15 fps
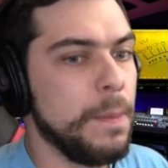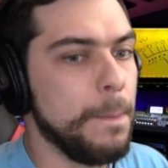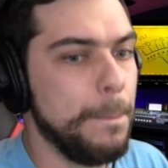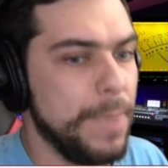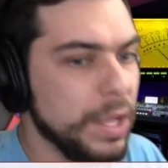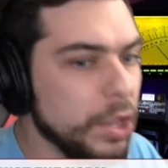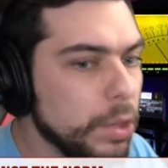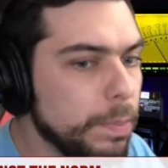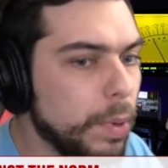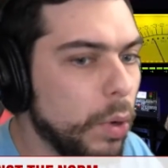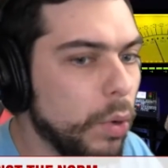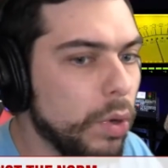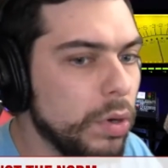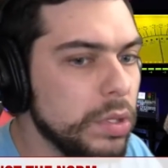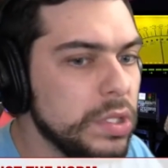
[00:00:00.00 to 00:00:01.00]

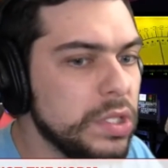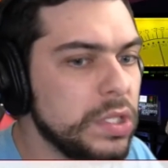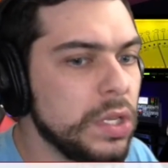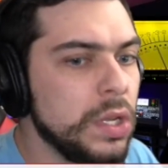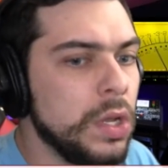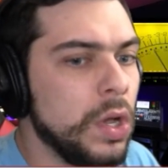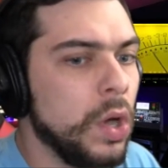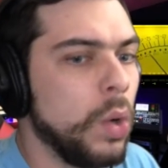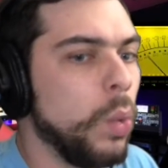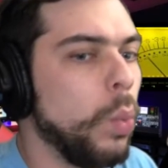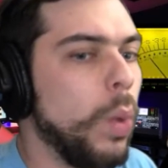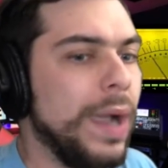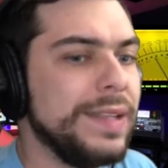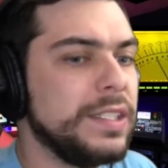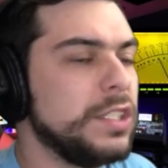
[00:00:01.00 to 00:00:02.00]
billboards,
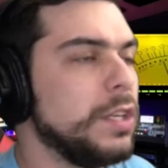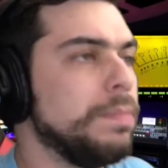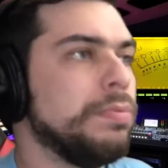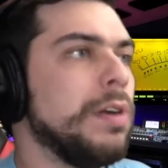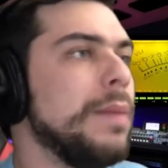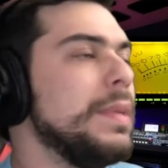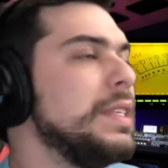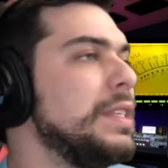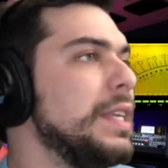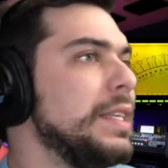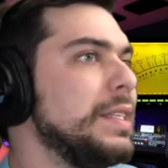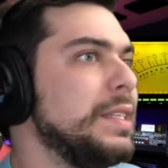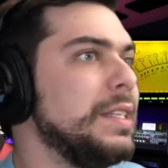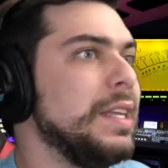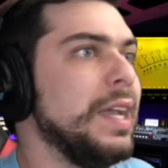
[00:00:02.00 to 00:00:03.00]
white
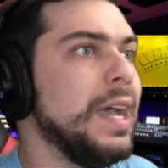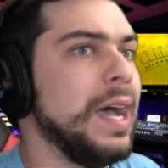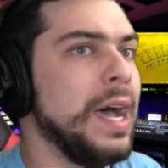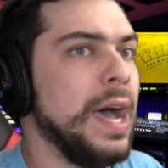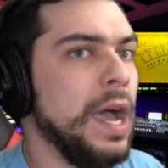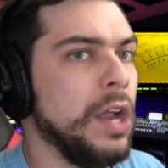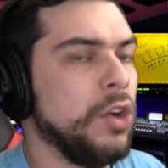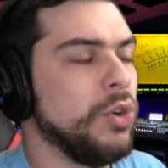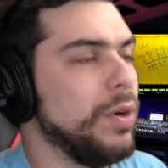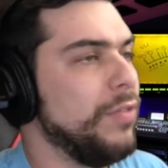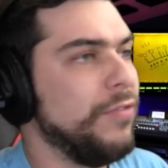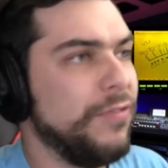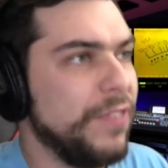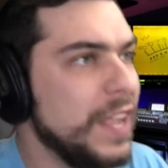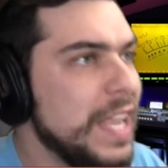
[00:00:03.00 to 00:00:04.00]
supremacist
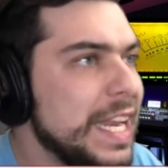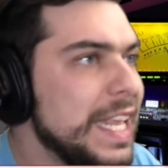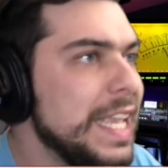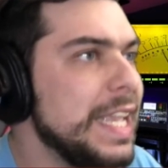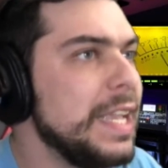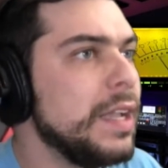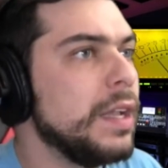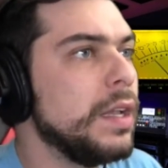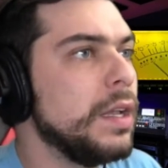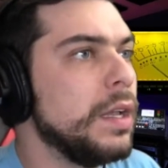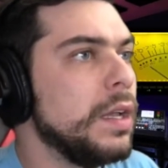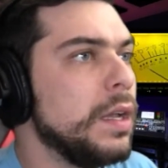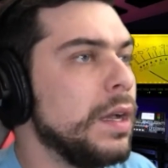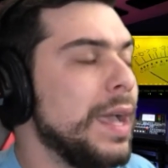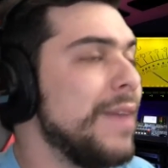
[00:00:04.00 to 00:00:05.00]
graffiti.
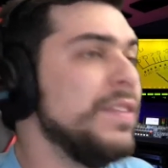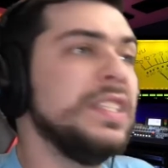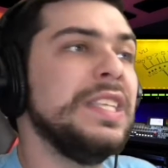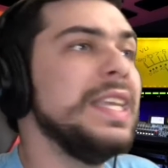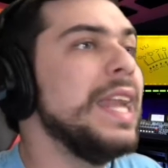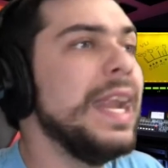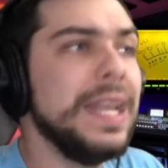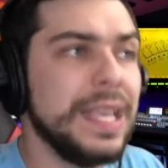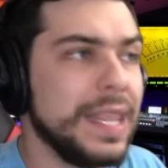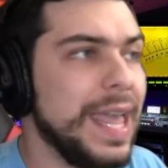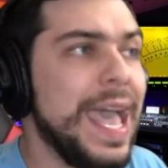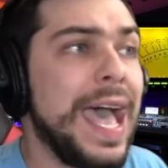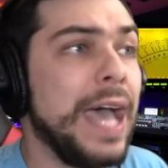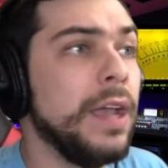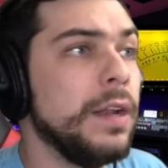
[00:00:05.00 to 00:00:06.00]
Haven't seen any of
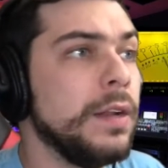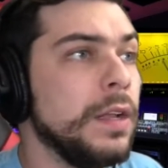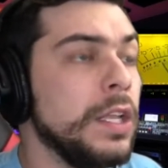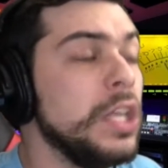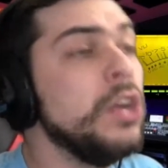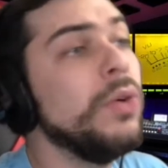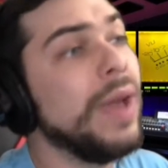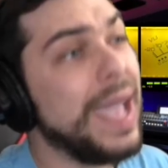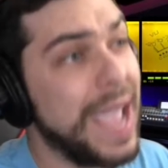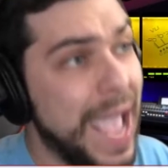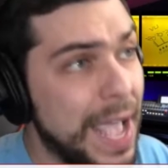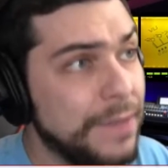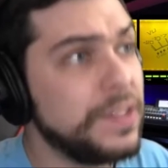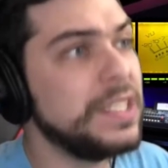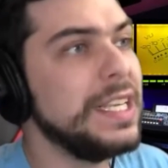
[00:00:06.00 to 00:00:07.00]
that. You know what I
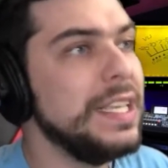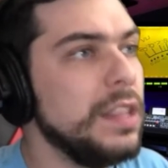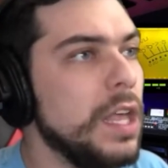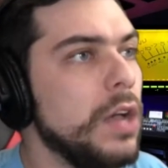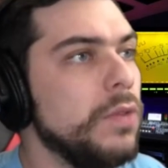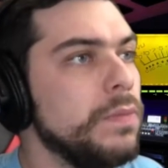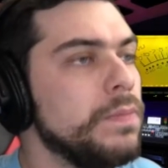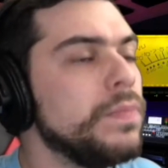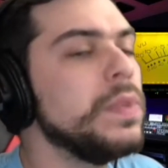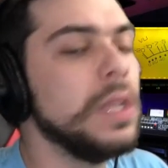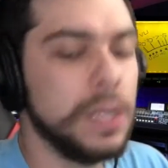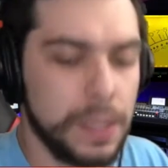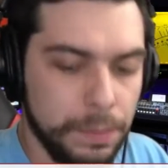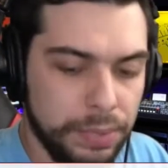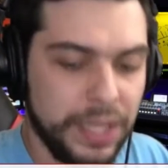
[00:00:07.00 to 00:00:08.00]
have seen, though?
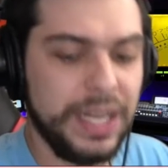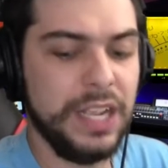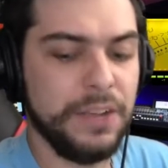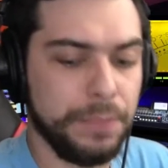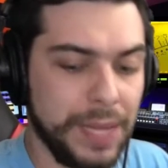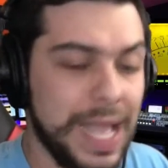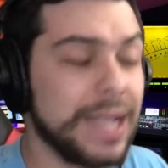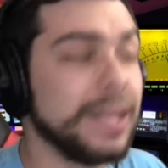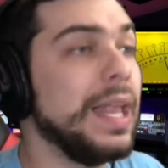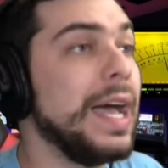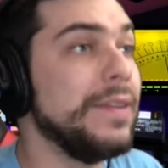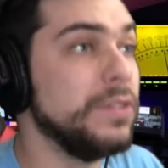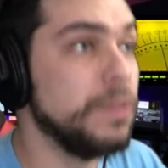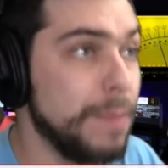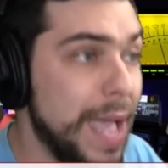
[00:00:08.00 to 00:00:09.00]
Plenty of Black
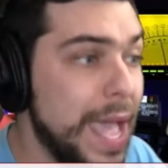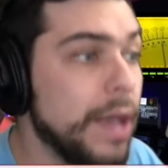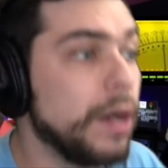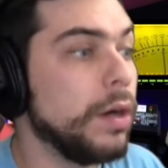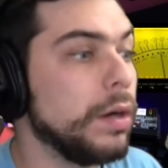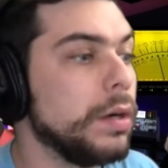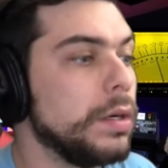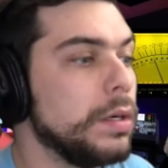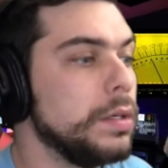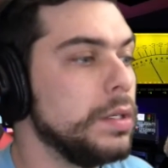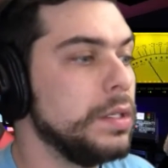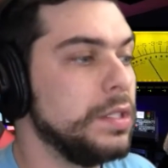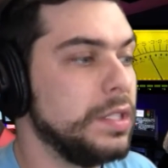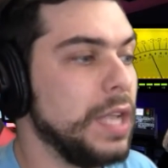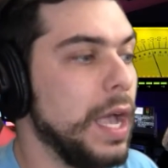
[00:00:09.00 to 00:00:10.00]
Lives Matter
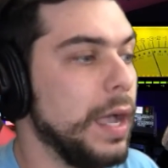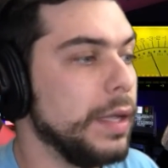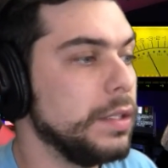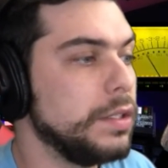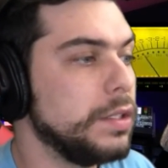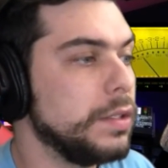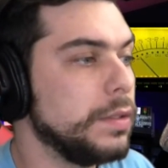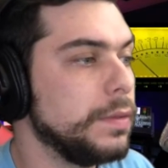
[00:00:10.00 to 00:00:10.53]
signs.